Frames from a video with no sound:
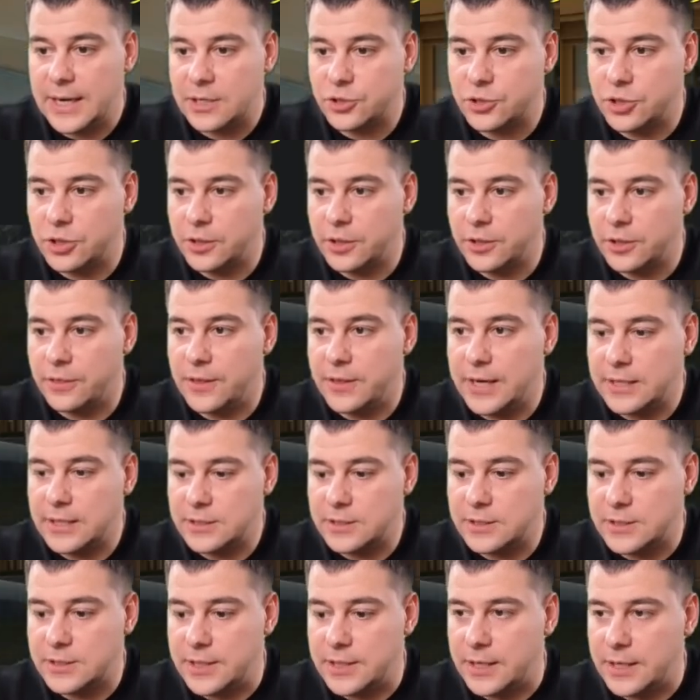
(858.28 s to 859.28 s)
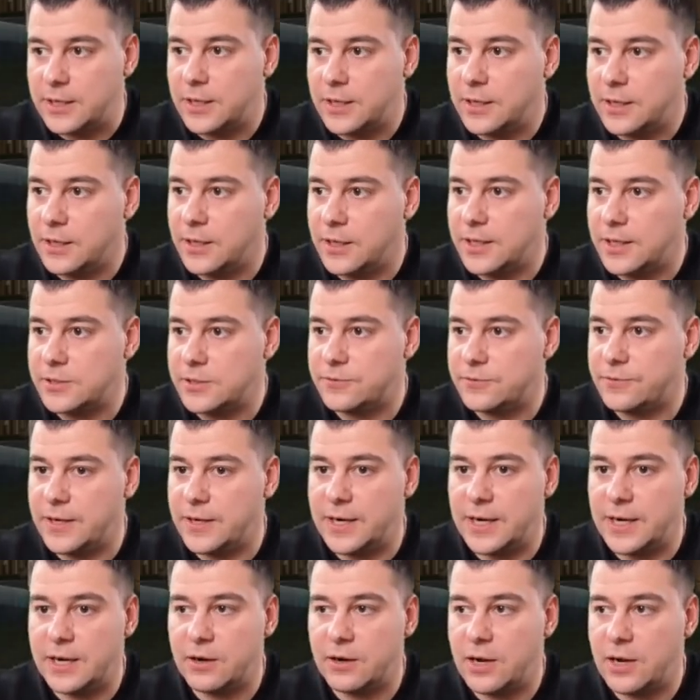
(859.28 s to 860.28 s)
actually that's it. Let's
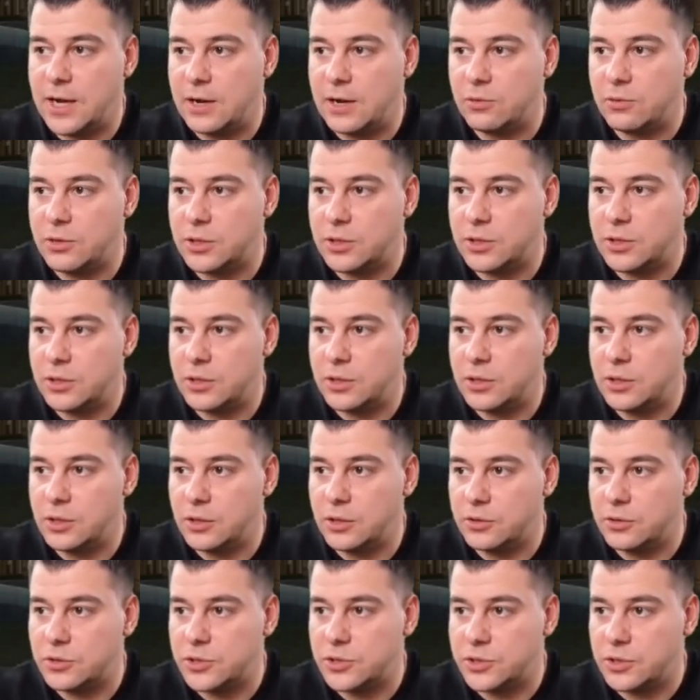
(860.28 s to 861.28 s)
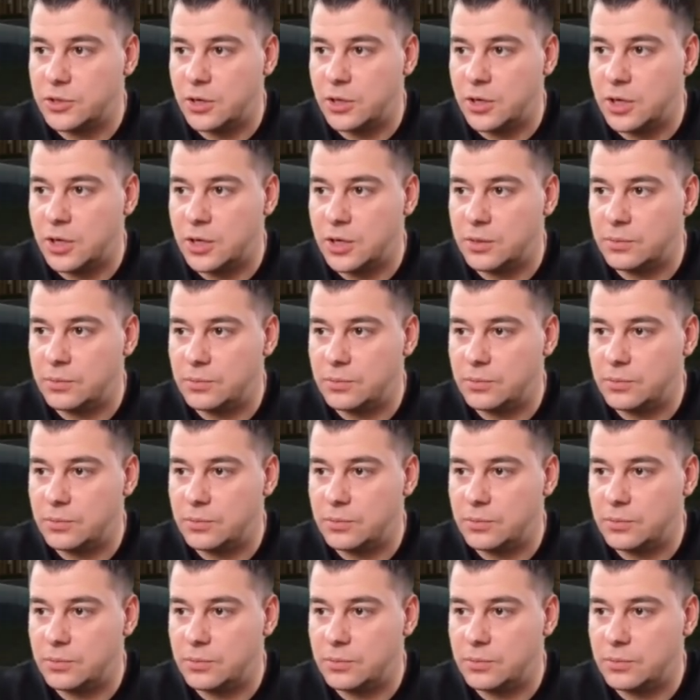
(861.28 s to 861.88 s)
find out how it looks on